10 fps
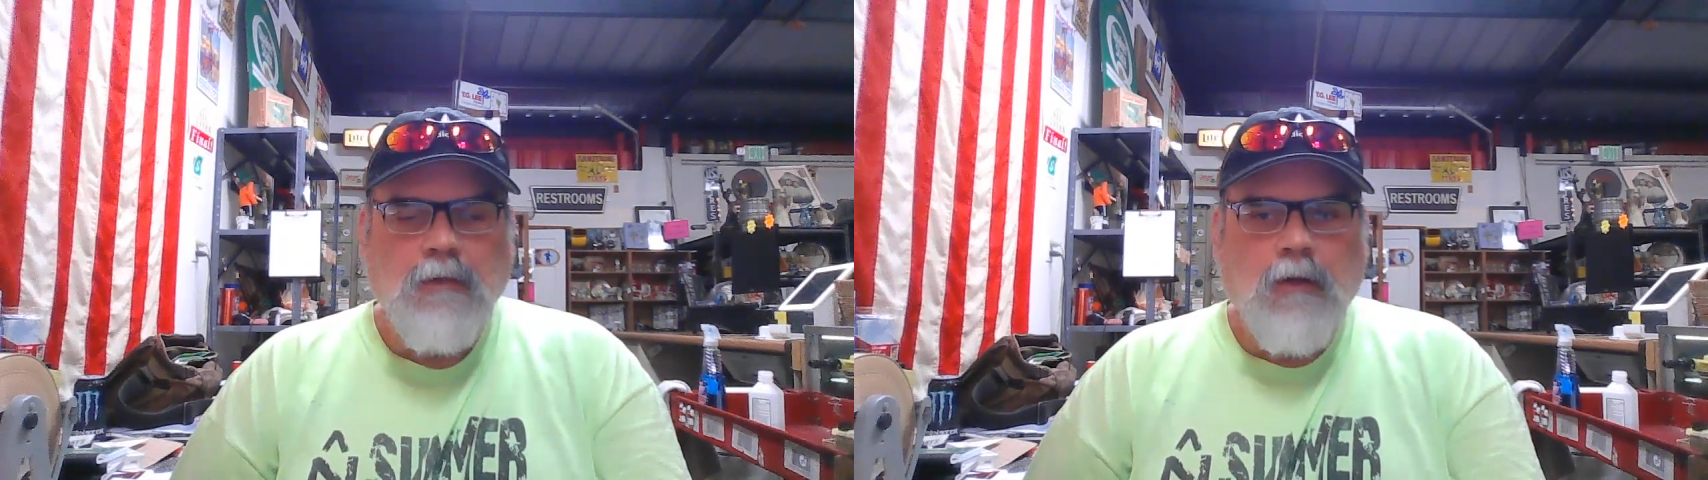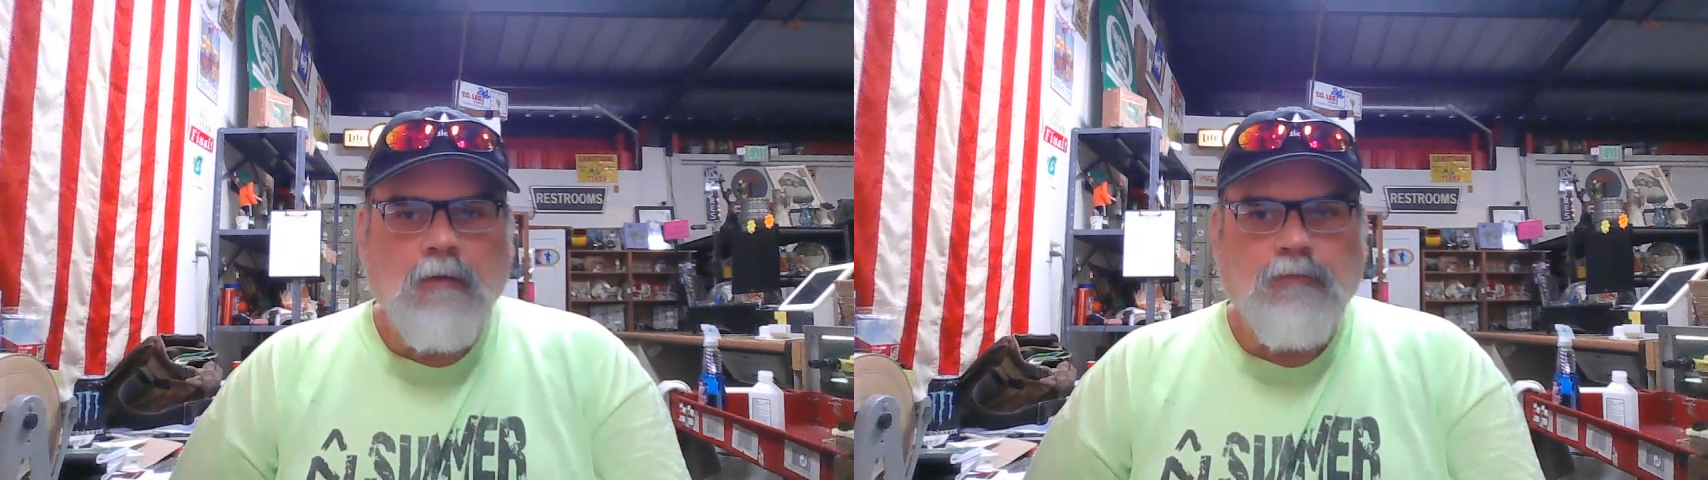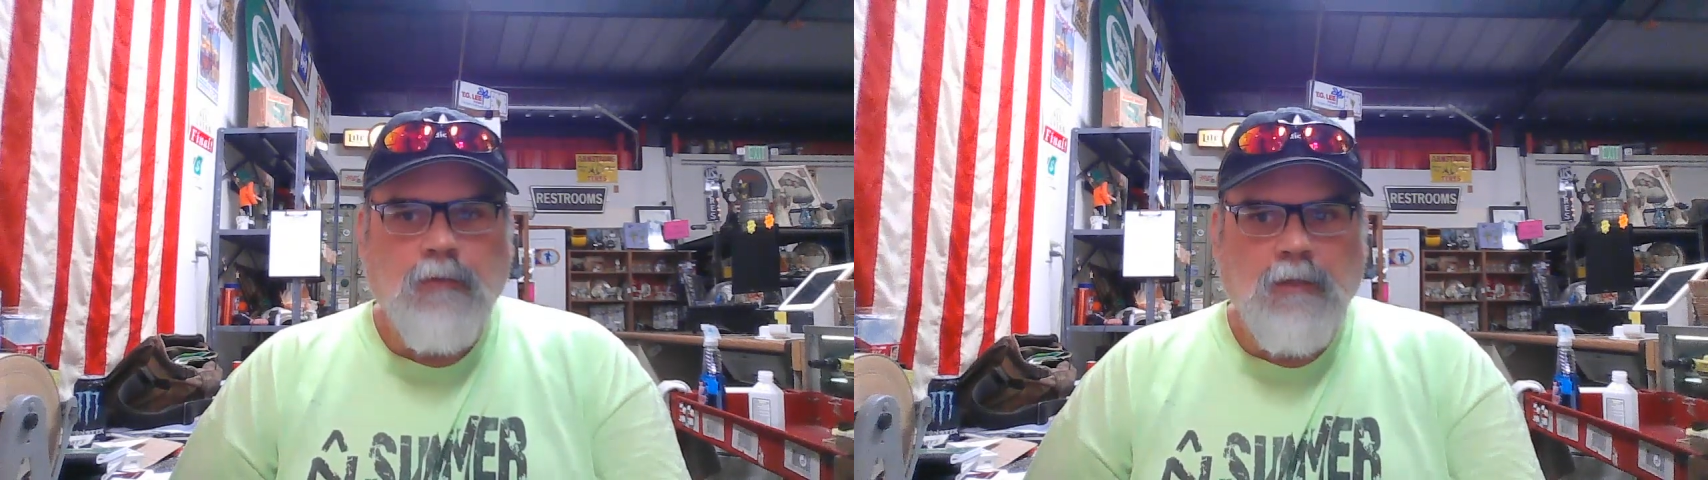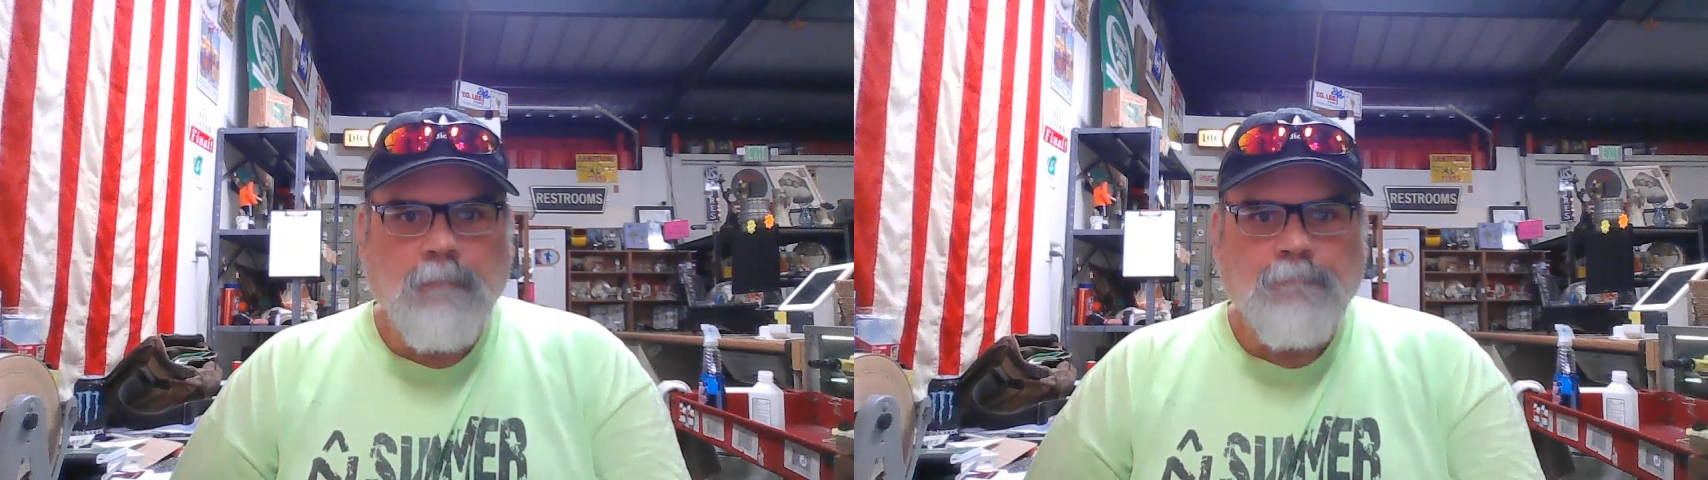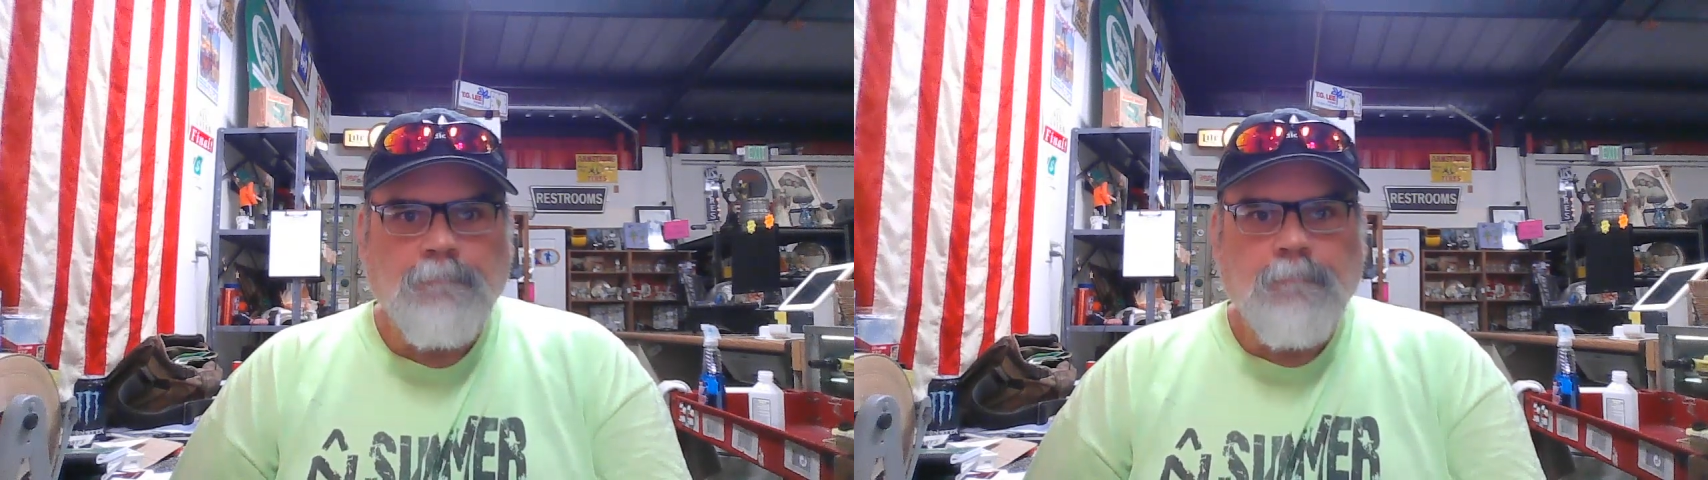
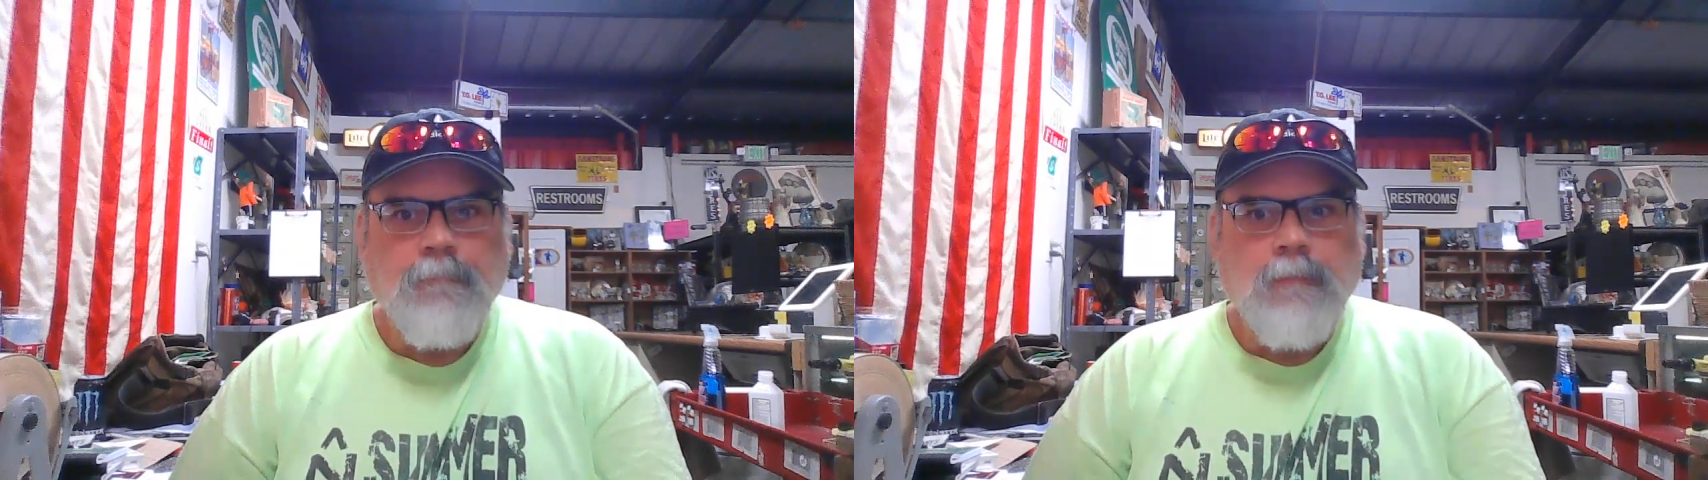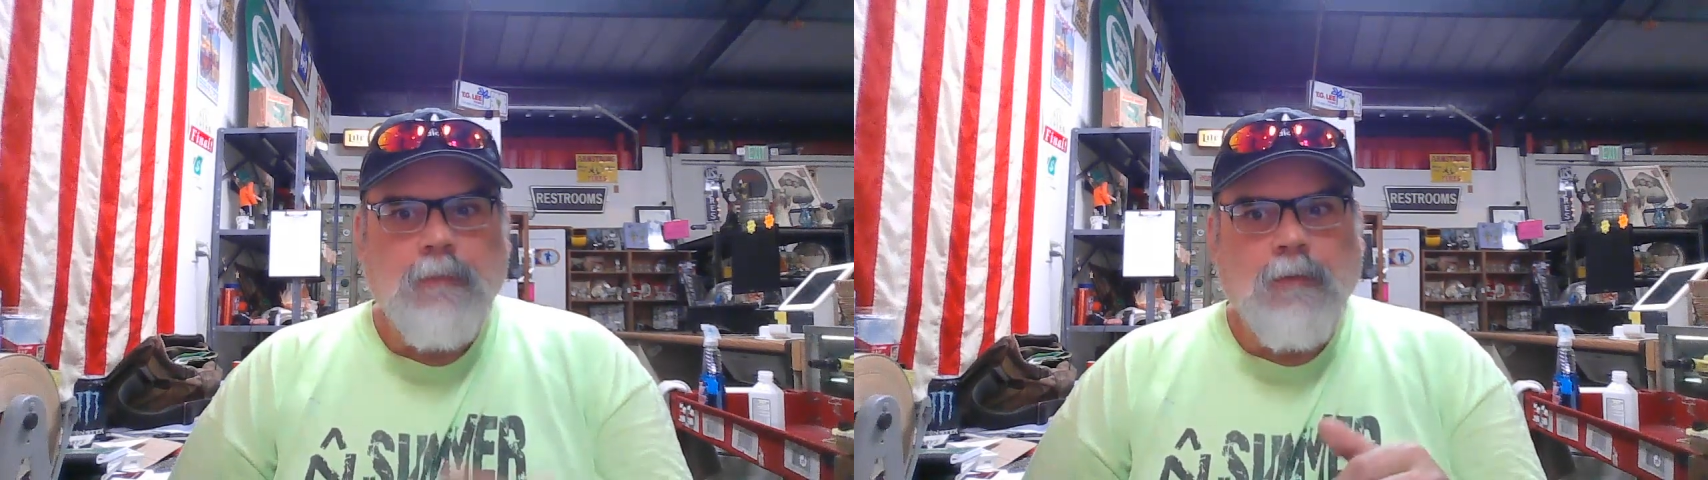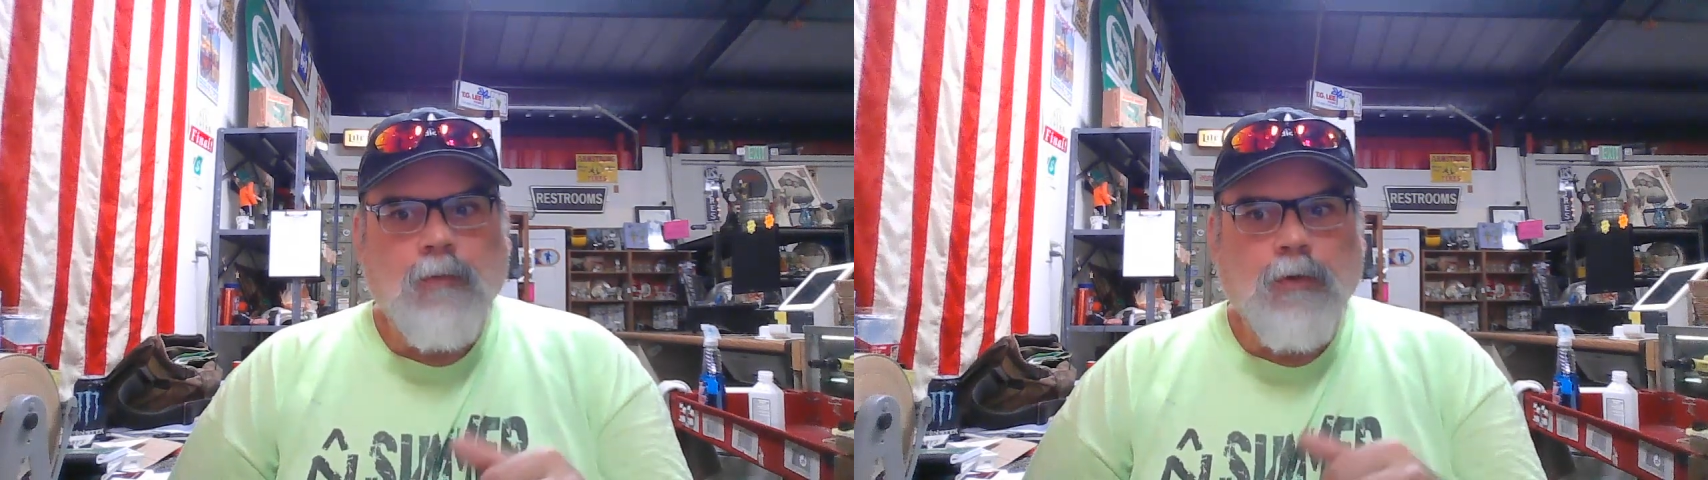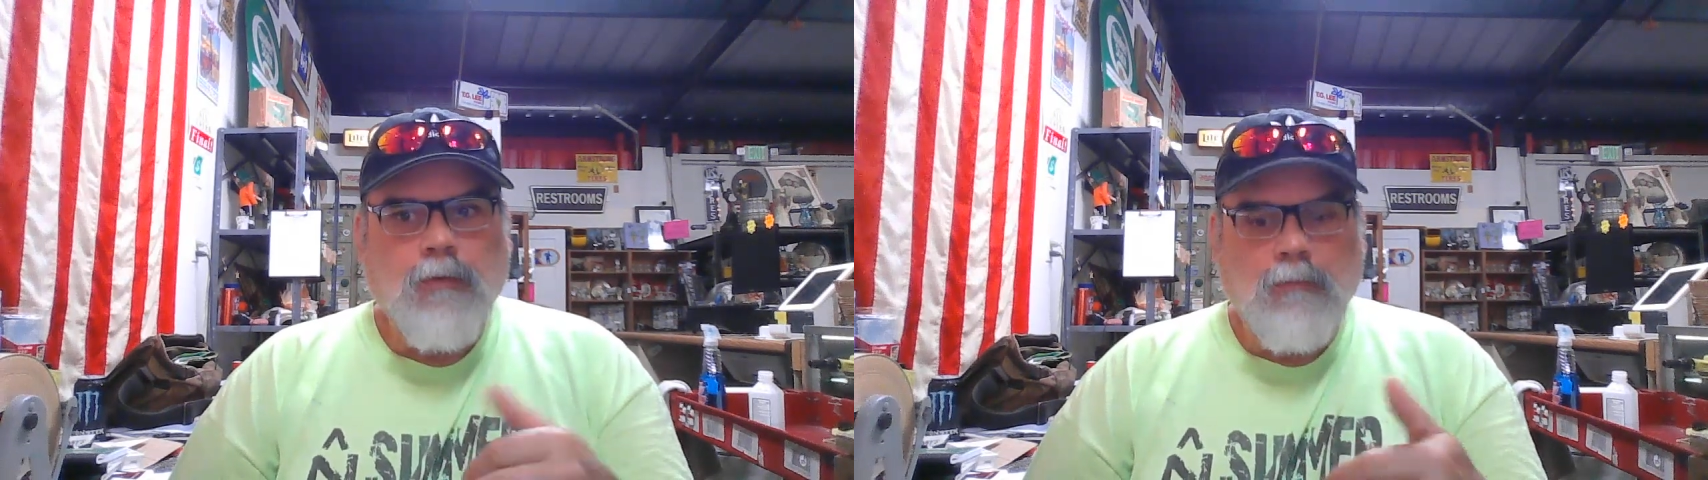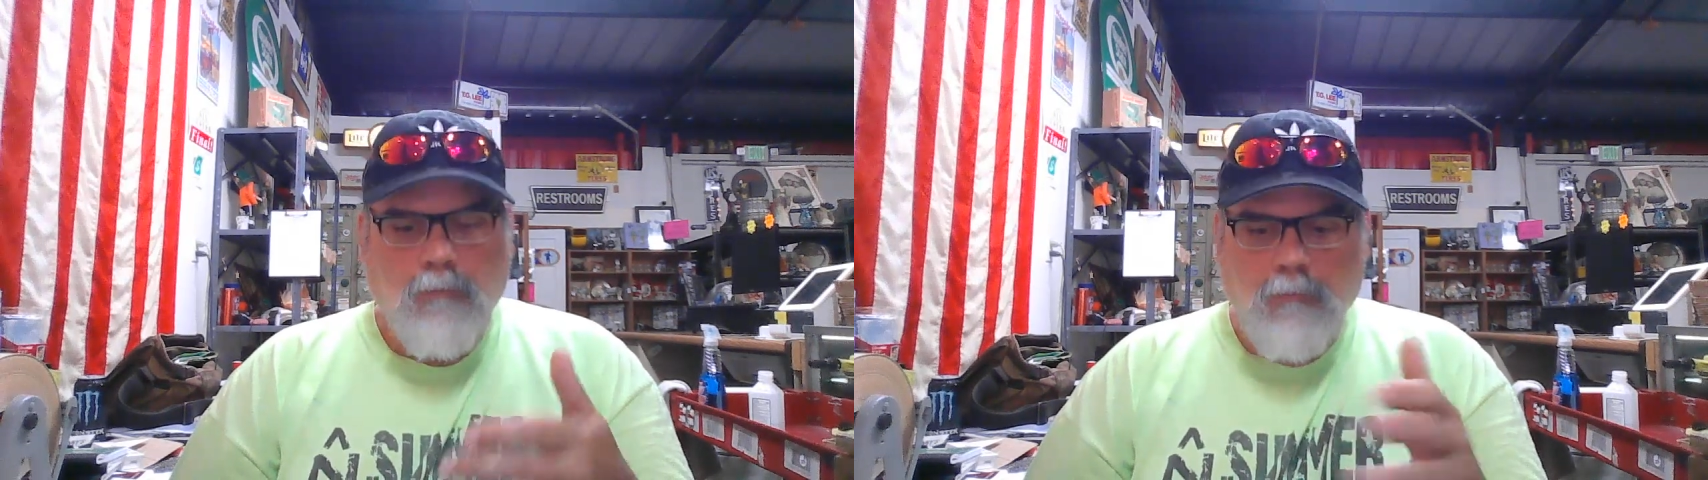Hopefully, we're